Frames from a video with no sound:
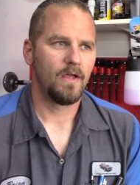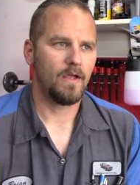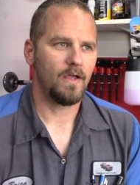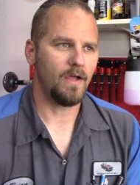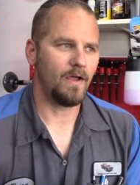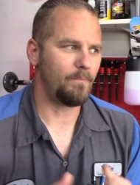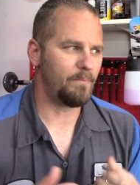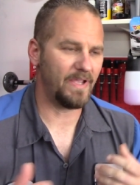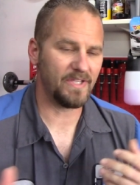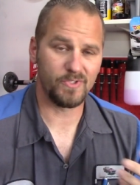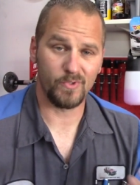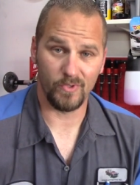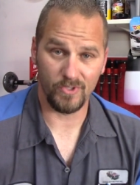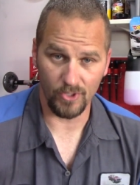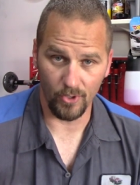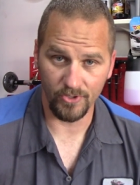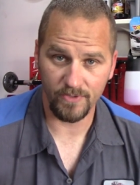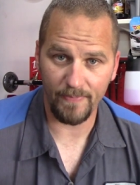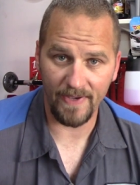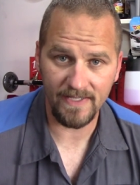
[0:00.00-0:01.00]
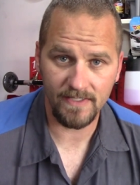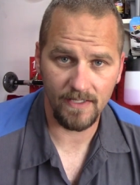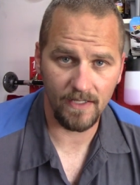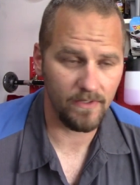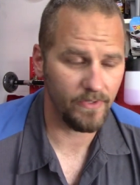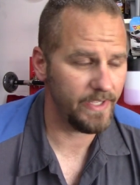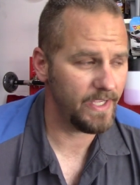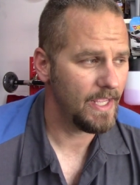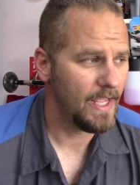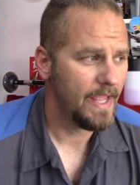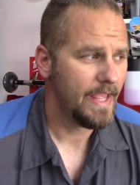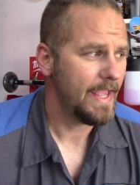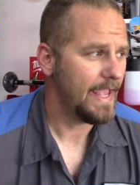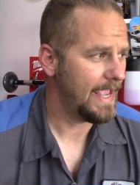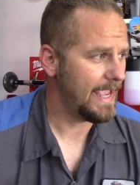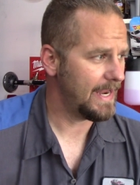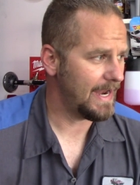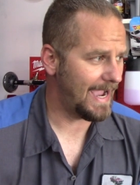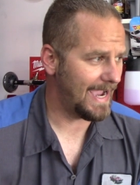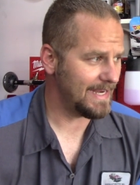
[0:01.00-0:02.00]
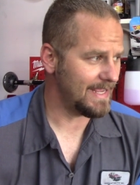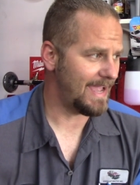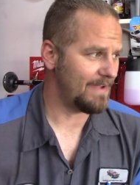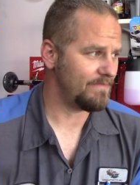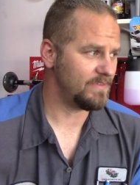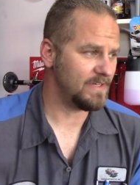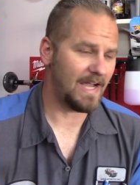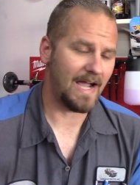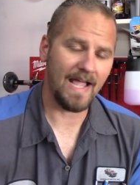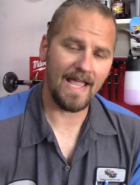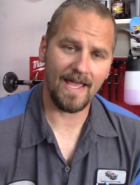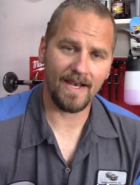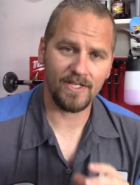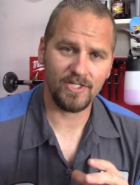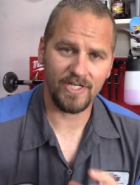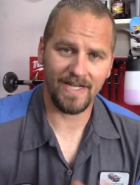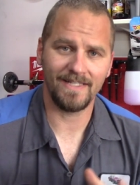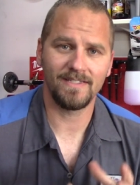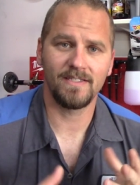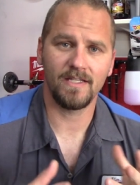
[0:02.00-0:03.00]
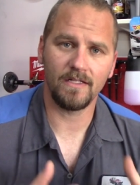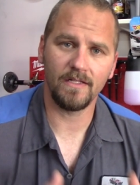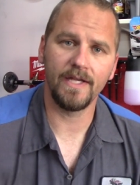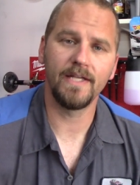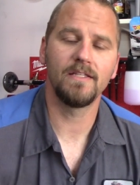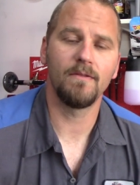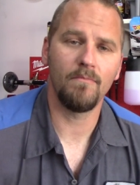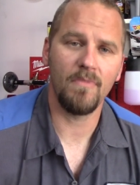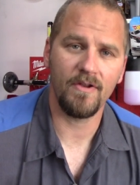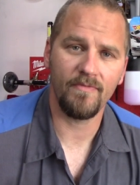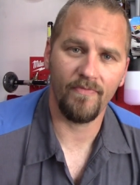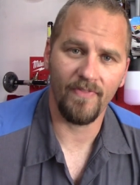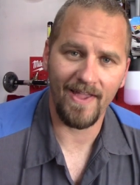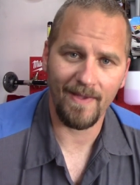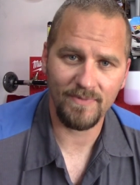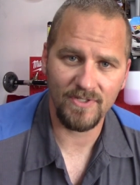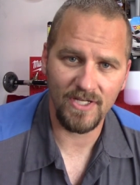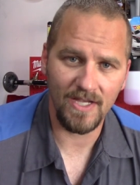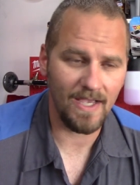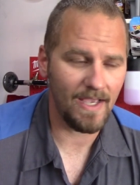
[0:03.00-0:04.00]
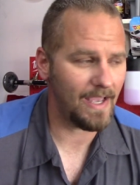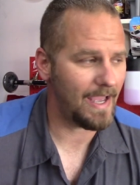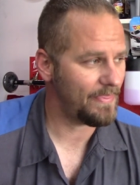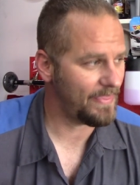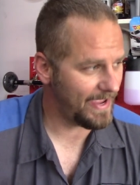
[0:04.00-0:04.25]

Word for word: uh, best results basically. And I have not had a chance to clean the mud flaps yet.